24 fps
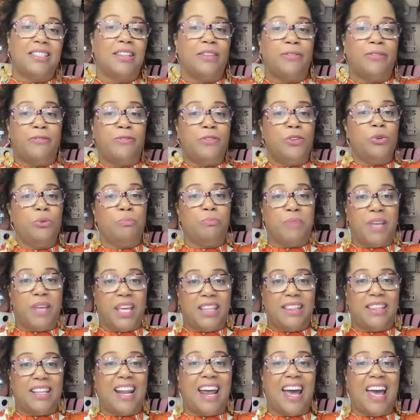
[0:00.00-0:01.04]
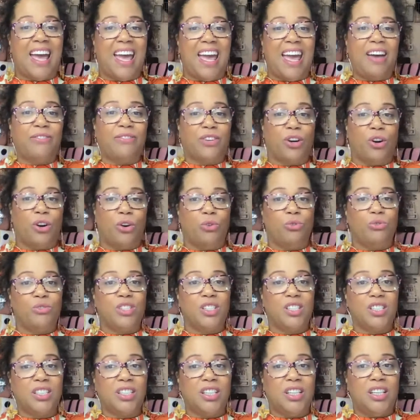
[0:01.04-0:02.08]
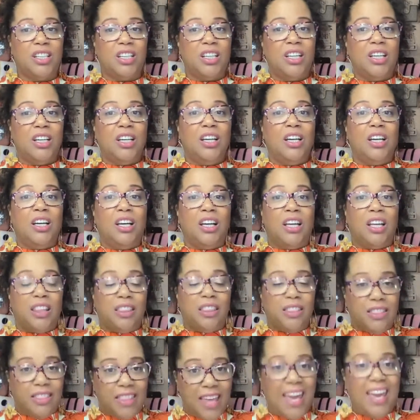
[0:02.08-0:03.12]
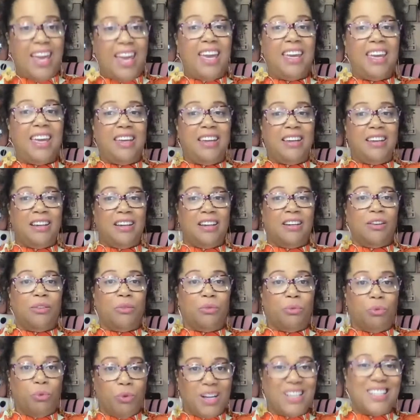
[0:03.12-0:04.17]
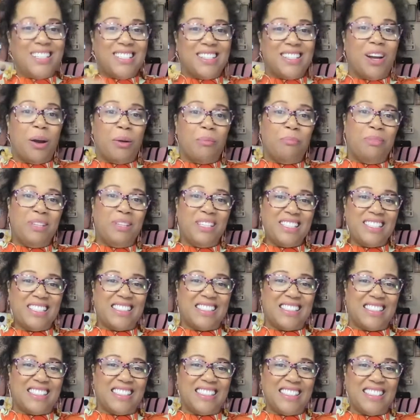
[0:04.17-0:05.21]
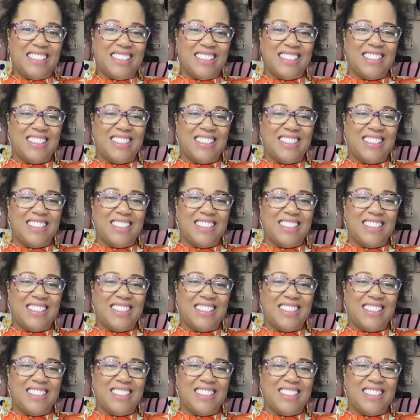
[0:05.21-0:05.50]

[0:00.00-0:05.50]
The few men that I have coached, they want to start businesses.